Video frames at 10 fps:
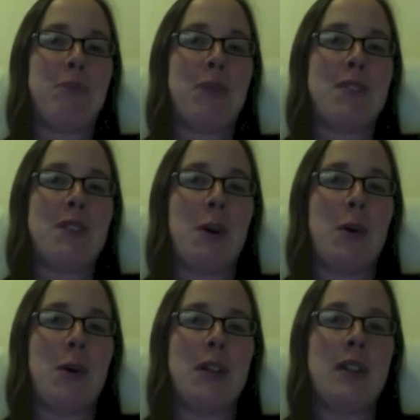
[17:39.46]
so,
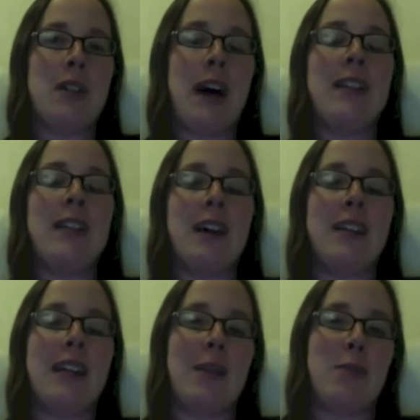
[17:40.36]
un-
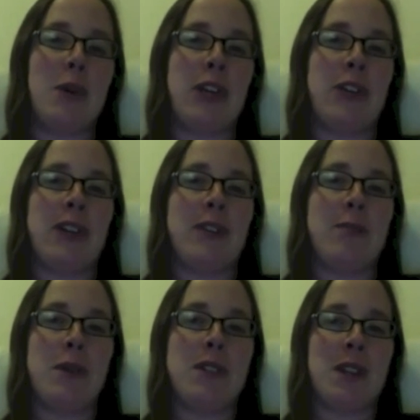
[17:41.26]
unlike Mercury, the
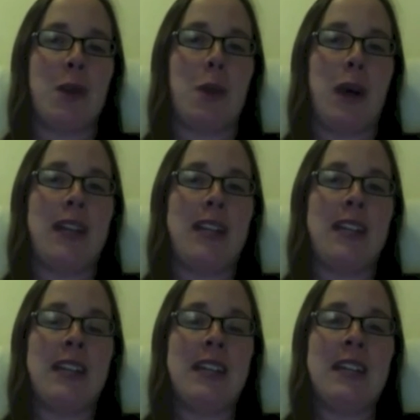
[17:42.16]
moon isn't quite
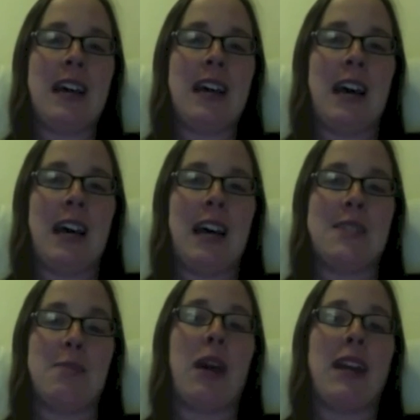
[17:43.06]
uh, as
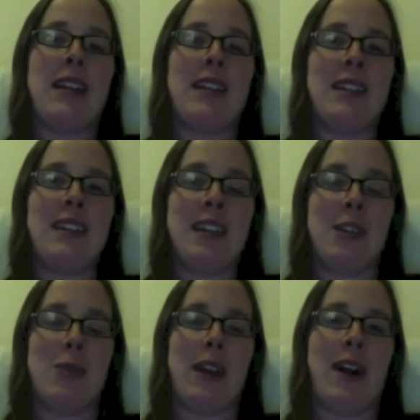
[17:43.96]
bright in
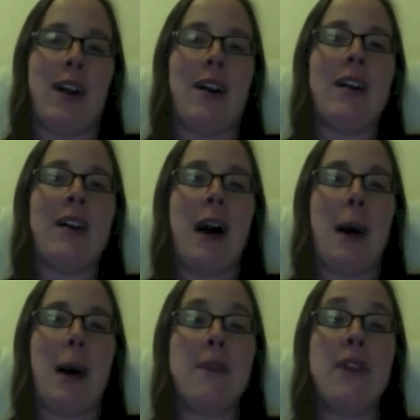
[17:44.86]
radar,
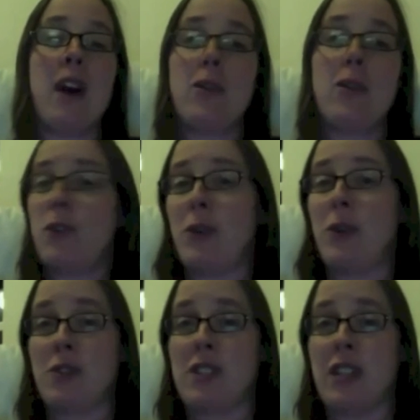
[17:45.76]
um, but there are a few
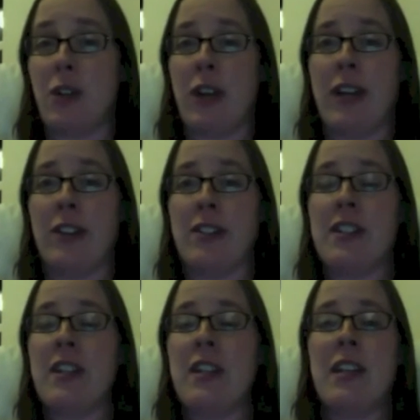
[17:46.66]
interesting craters
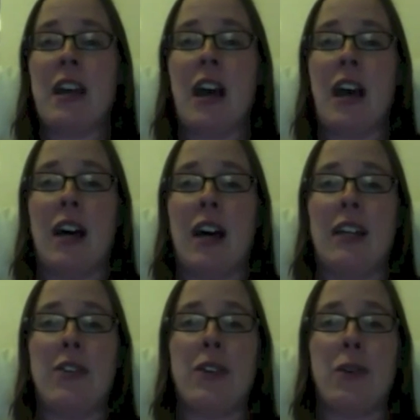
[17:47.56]
uh,
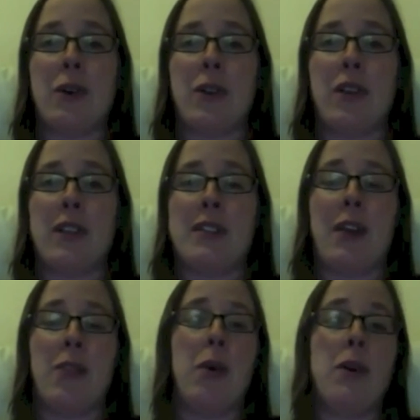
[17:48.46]
near the North and
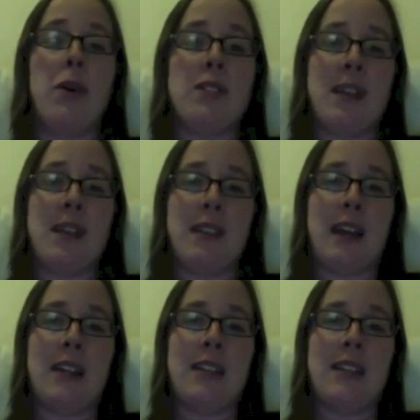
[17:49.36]
South poles that,
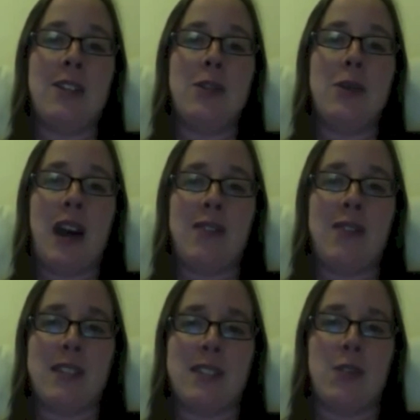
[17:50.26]
that, that do have
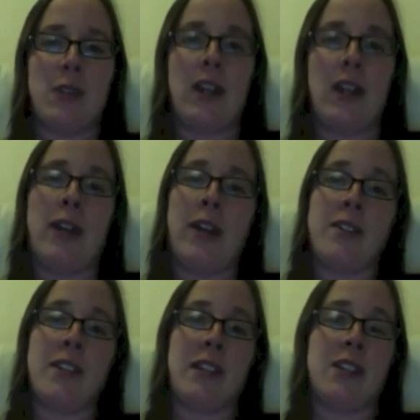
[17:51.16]
this intriguing radar
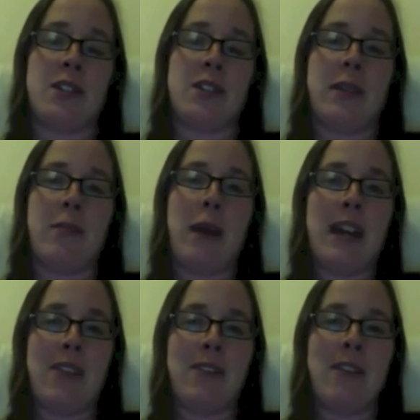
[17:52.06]
signature that might
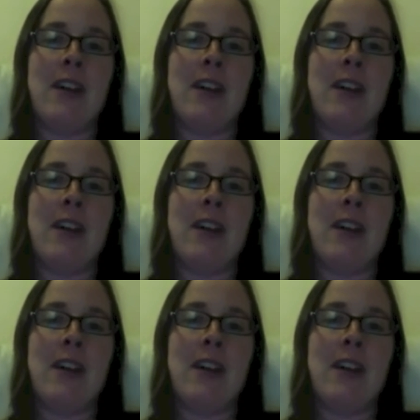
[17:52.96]
have